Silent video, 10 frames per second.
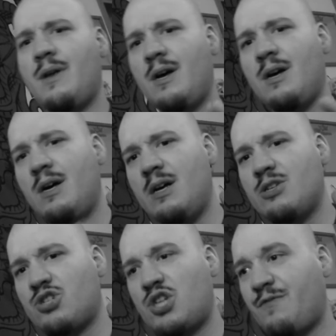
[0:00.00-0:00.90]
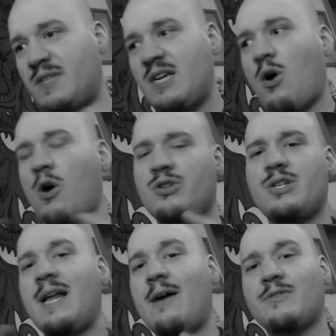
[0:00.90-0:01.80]
a shifty
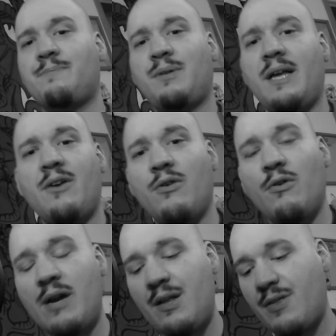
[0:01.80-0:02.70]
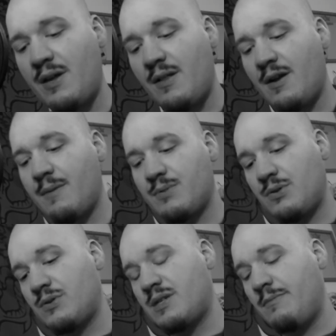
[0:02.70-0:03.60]
auction house player or anything like I'm
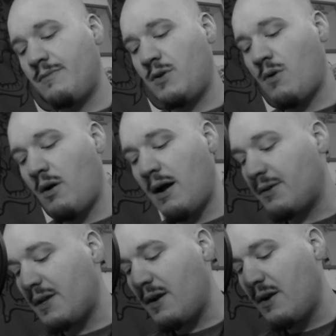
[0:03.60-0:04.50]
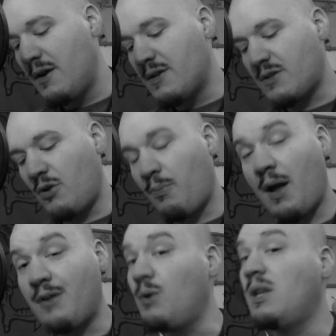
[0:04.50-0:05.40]
sure some of you are out there. So you'll
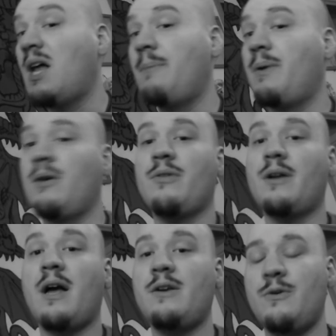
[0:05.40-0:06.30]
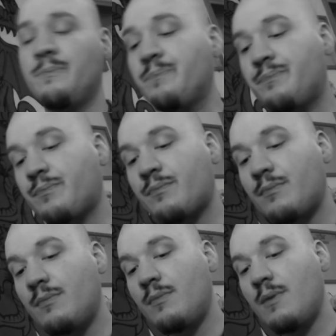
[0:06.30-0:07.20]
probably do a lot better than I do.
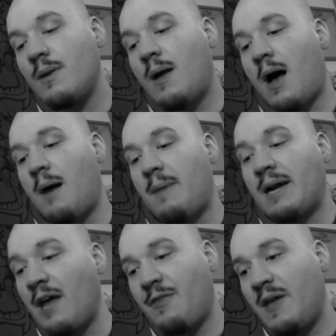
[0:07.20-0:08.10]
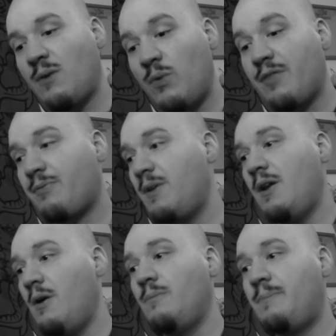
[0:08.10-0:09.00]
And I think with
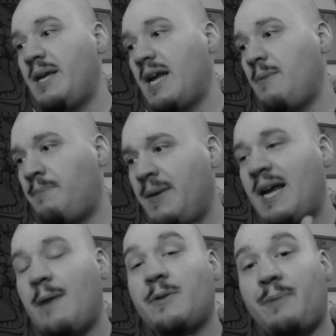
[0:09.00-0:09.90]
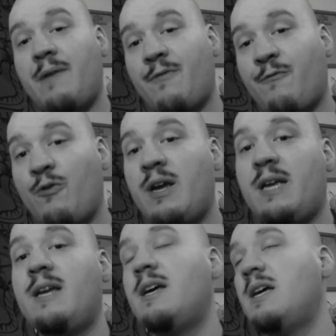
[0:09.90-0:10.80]
being able to play for
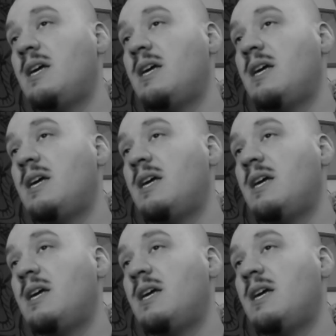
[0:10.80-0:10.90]
free,